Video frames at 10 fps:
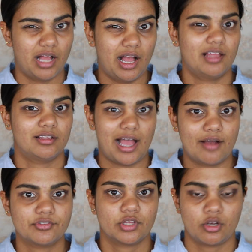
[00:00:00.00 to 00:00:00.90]

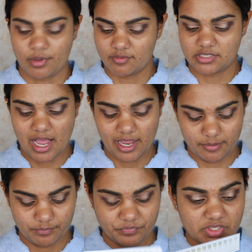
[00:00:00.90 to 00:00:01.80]
after a little bit of
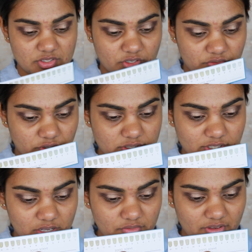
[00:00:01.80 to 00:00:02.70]
time. So
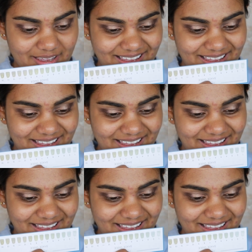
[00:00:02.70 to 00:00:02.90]
first off,